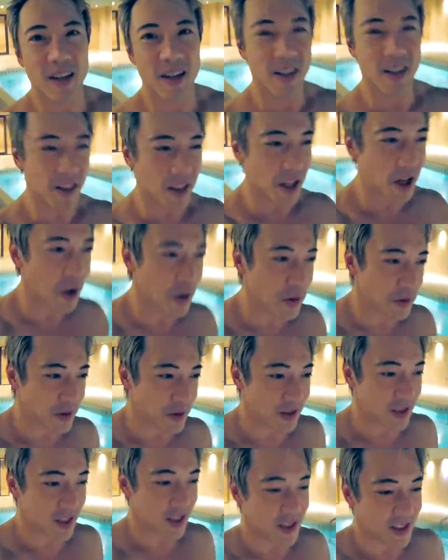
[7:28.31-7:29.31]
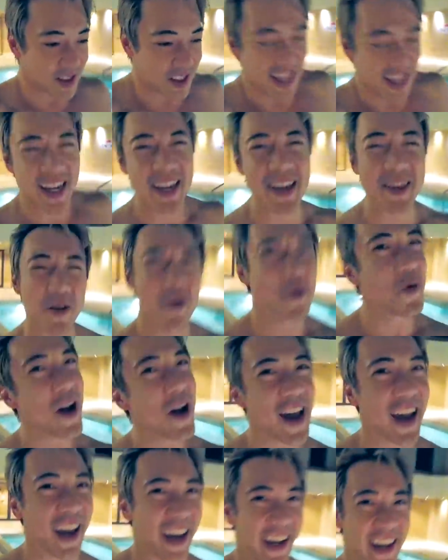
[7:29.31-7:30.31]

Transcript: clothes just get in the way,